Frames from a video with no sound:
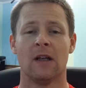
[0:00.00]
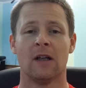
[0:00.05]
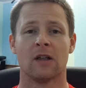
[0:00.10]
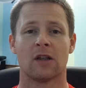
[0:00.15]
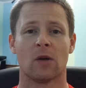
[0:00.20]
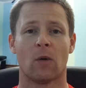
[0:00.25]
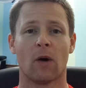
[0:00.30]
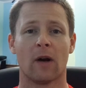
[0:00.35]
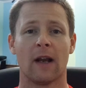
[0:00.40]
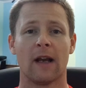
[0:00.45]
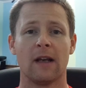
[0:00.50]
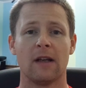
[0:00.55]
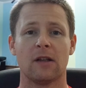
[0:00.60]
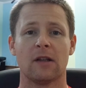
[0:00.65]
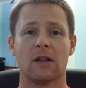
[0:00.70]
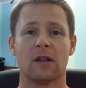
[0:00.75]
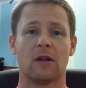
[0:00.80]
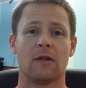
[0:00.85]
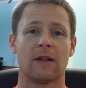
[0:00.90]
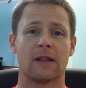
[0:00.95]
So what I'd like you
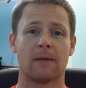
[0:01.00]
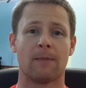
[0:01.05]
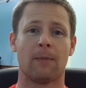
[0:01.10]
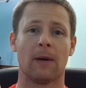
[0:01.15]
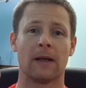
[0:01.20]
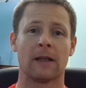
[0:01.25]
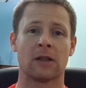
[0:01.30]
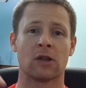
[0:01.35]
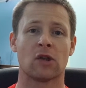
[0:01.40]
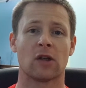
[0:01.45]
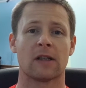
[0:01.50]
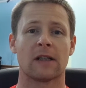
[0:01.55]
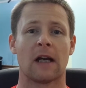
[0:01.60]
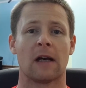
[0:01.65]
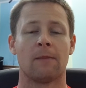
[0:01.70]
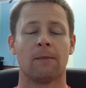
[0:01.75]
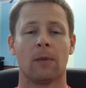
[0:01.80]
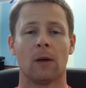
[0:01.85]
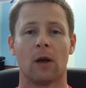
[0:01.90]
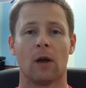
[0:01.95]
to do, there's a button just
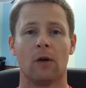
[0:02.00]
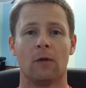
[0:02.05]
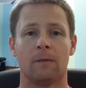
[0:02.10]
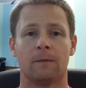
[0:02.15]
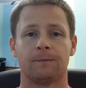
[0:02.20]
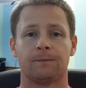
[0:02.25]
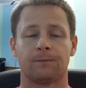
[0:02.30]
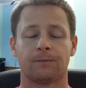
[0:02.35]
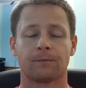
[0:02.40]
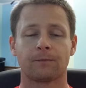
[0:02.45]
down below.